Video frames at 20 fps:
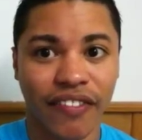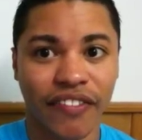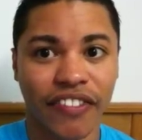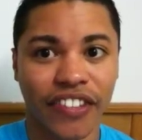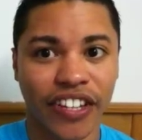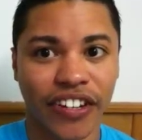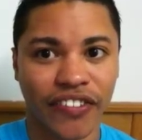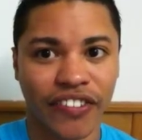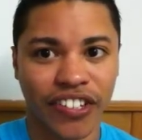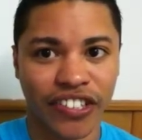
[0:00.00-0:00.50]
of
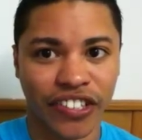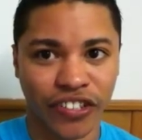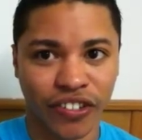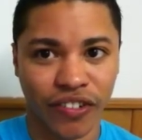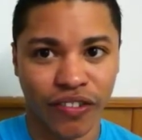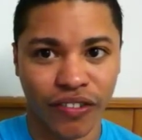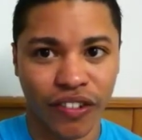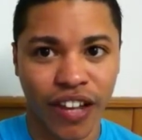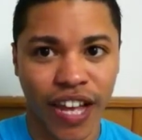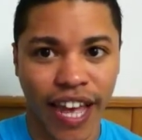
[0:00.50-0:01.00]
the
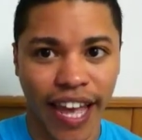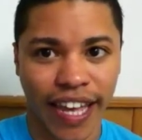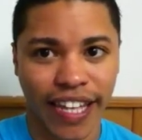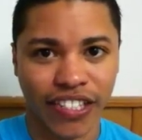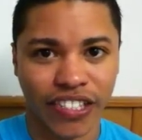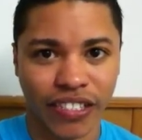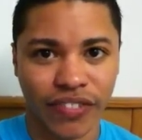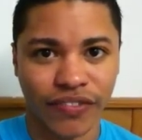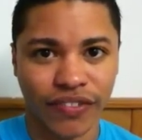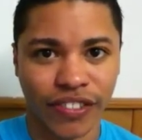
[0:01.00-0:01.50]
original
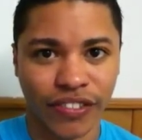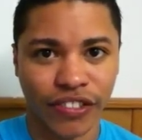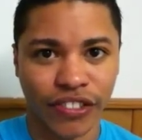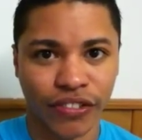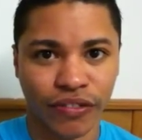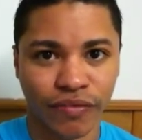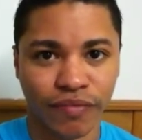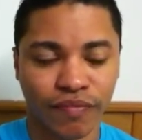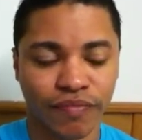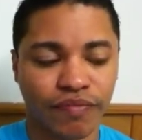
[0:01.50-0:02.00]
Haitian
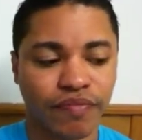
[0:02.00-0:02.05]
Voodoo.